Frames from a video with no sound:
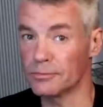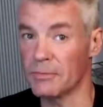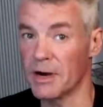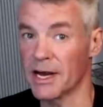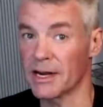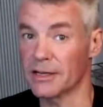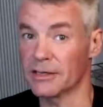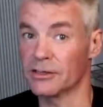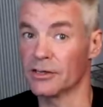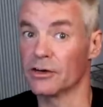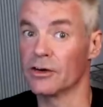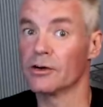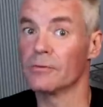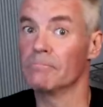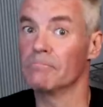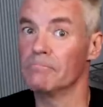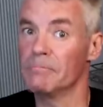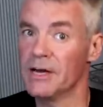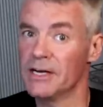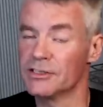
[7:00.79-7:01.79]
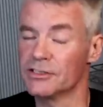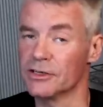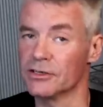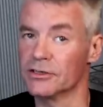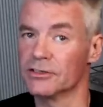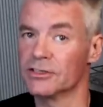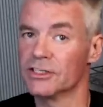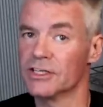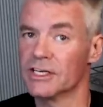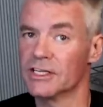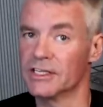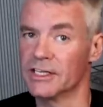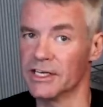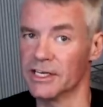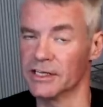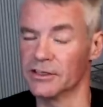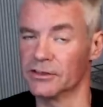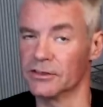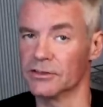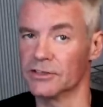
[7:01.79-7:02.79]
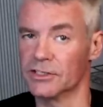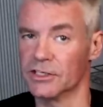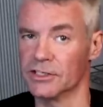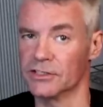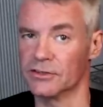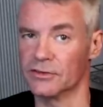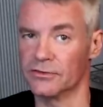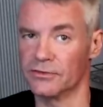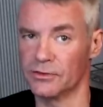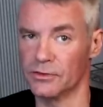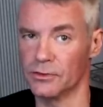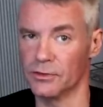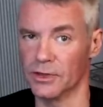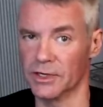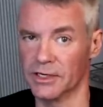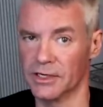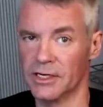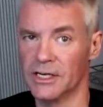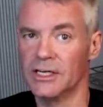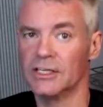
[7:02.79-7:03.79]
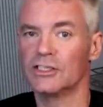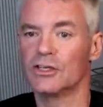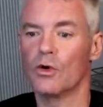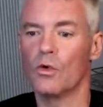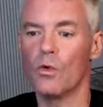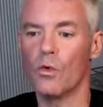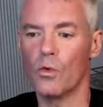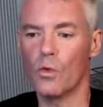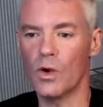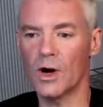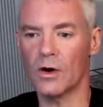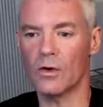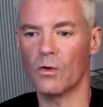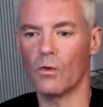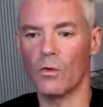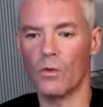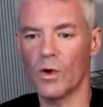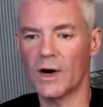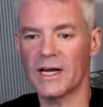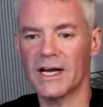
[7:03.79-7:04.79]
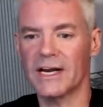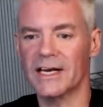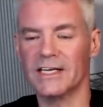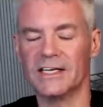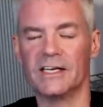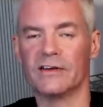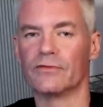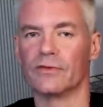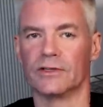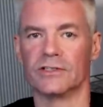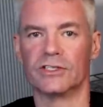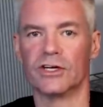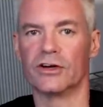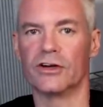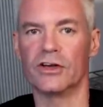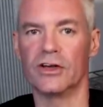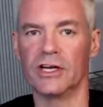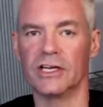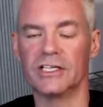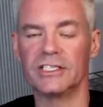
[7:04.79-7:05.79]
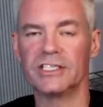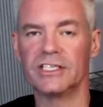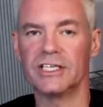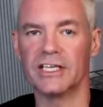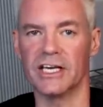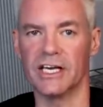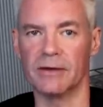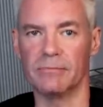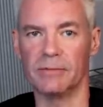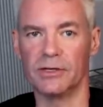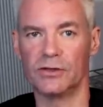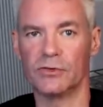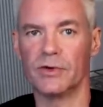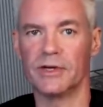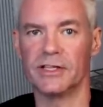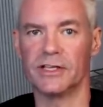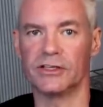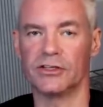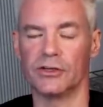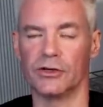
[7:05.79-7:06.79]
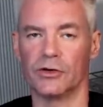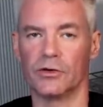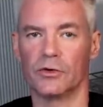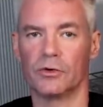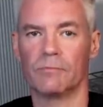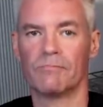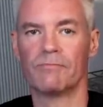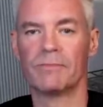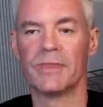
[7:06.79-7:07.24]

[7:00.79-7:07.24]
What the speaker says: monitor measures the interstitial fluid. So what kind of difference are you going to see between the two?